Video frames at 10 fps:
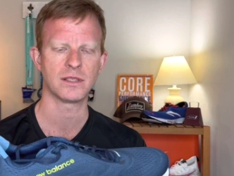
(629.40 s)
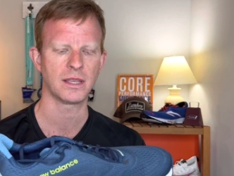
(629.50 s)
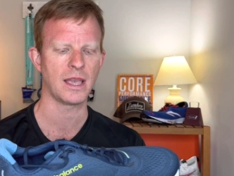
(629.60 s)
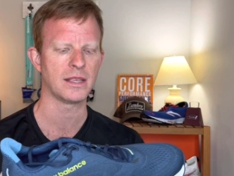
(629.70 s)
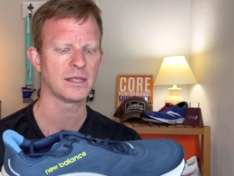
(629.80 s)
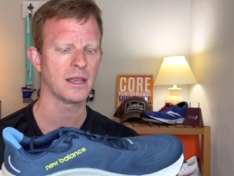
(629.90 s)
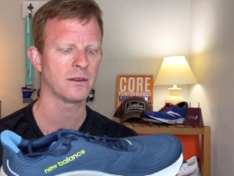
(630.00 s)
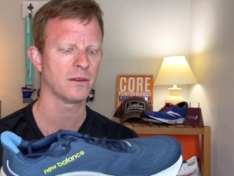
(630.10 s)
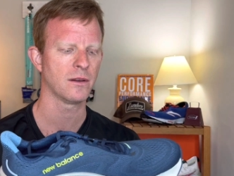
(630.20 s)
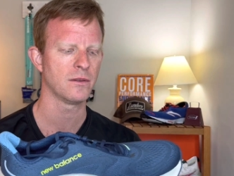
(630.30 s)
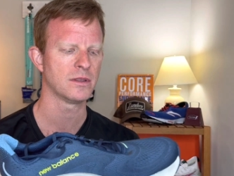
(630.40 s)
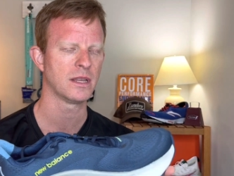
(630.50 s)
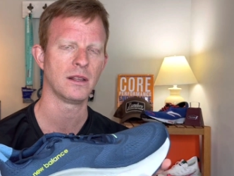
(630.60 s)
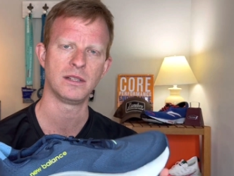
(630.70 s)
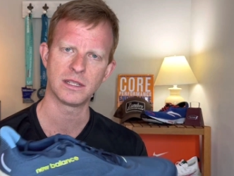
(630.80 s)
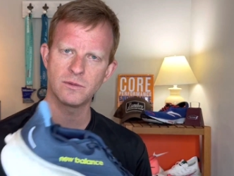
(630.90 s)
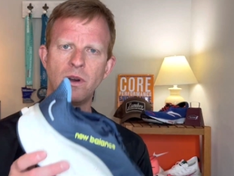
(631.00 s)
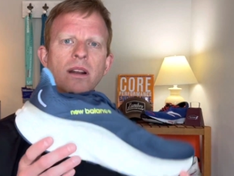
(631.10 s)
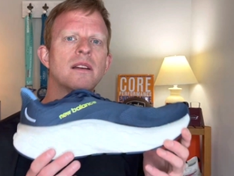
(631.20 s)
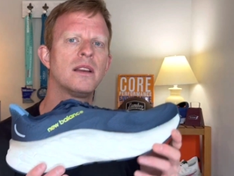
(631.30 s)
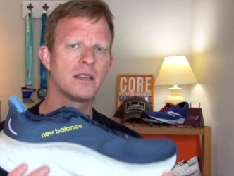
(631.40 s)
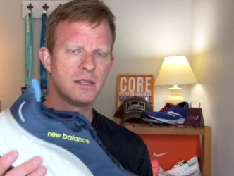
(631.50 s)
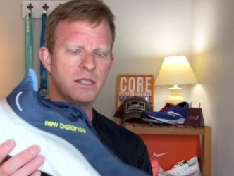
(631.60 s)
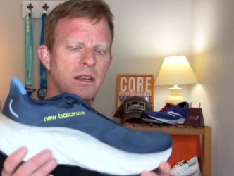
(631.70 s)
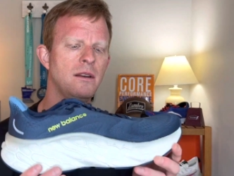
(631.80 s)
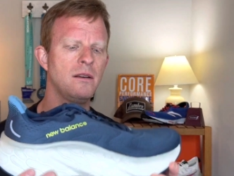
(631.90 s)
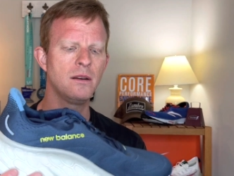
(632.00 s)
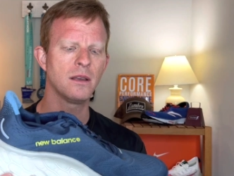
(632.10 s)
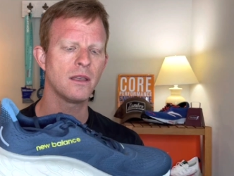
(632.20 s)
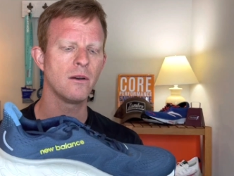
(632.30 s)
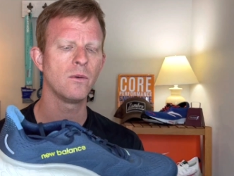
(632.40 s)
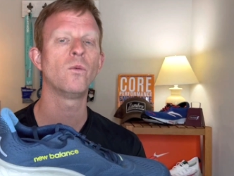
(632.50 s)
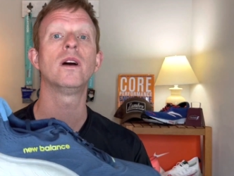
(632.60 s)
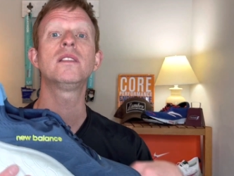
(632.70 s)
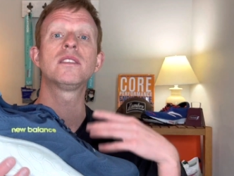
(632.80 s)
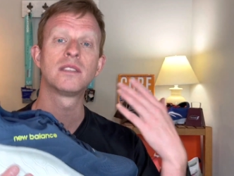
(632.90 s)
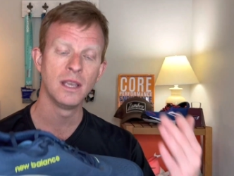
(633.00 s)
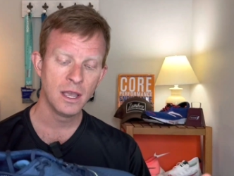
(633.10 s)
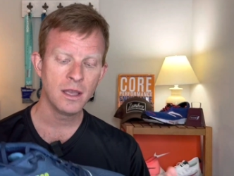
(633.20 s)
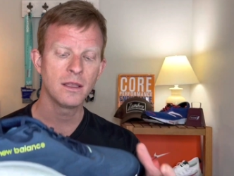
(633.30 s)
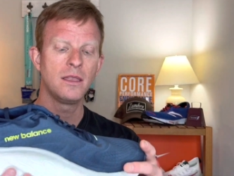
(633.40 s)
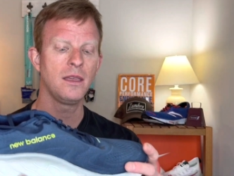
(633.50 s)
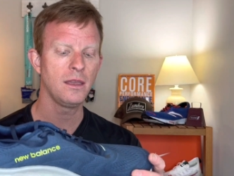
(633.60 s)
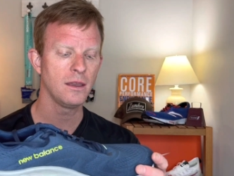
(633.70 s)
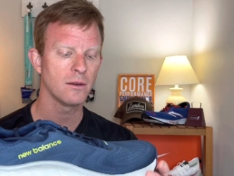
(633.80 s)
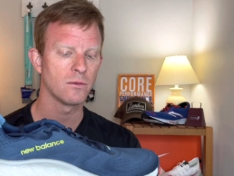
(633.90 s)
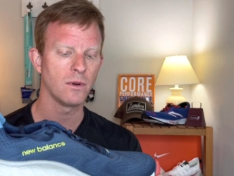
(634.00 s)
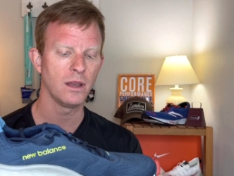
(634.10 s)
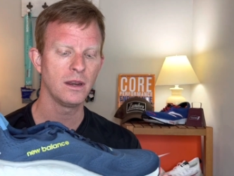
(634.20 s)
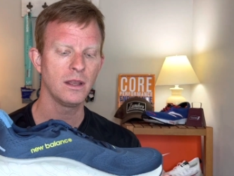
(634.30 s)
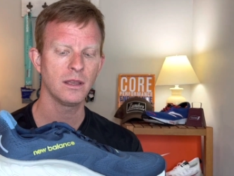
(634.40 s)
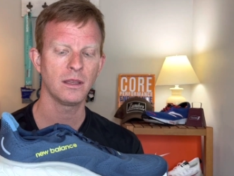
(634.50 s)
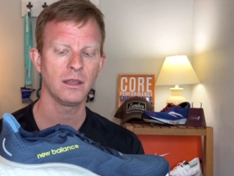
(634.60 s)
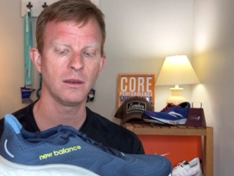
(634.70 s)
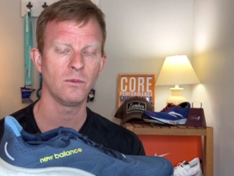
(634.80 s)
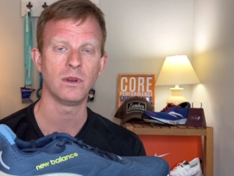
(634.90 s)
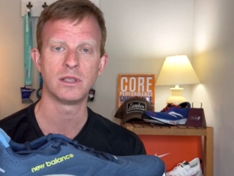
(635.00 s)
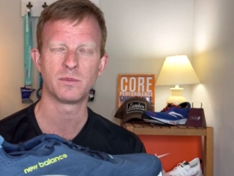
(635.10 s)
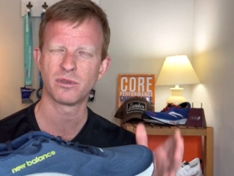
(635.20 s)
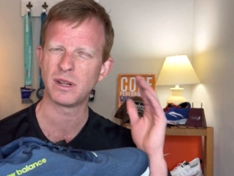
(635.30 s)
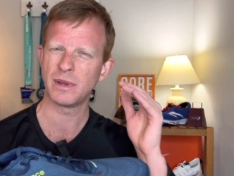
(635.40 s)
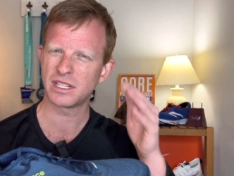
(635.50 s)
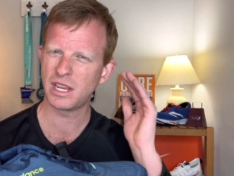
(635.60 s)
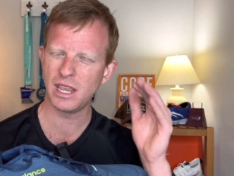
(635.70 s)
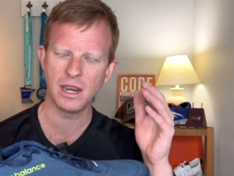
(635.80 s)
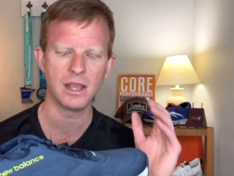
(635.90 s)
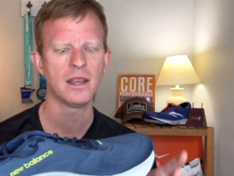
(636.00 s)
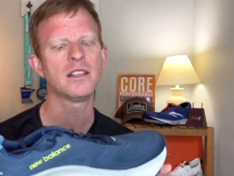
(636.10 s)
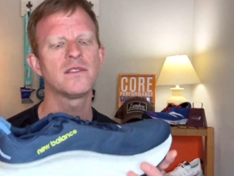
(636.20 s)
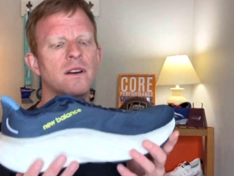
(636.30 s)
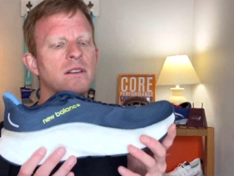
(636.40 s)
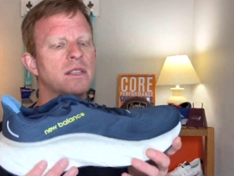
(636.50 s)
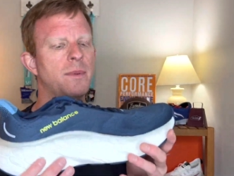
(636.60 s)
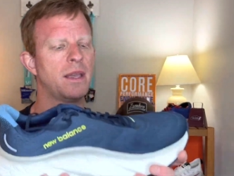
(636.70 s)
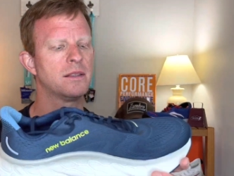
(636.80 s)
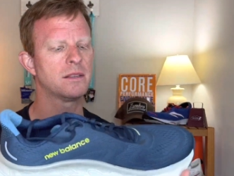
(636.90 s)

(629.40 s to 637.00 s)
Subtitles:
the gait cycle goes, and it just wanted to continue to go once the run was pretty much keyed in as far as the pace